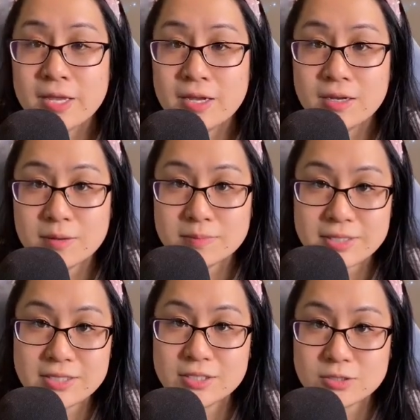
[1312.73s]

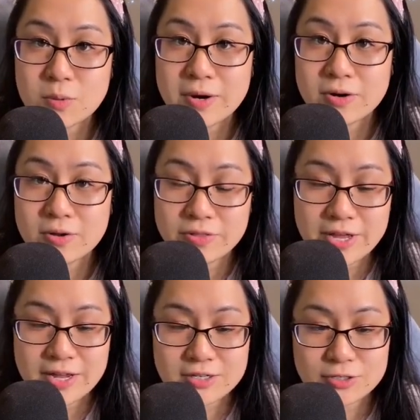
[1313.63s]
complete the square and all
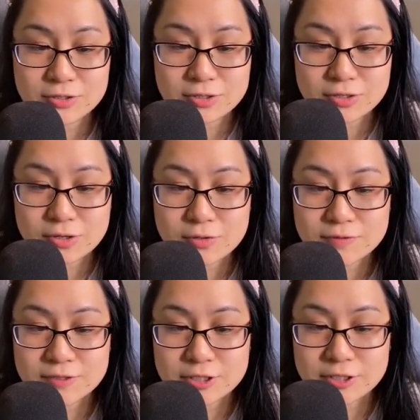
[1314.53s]
that, your
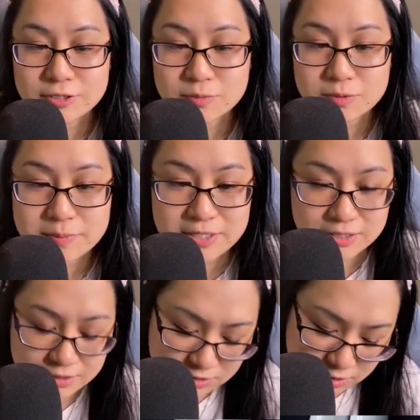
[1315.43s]
coefficient will be
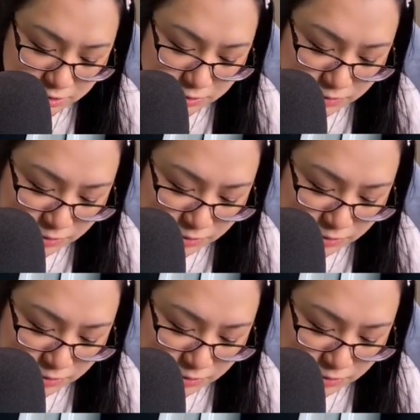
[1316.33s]
this 2, so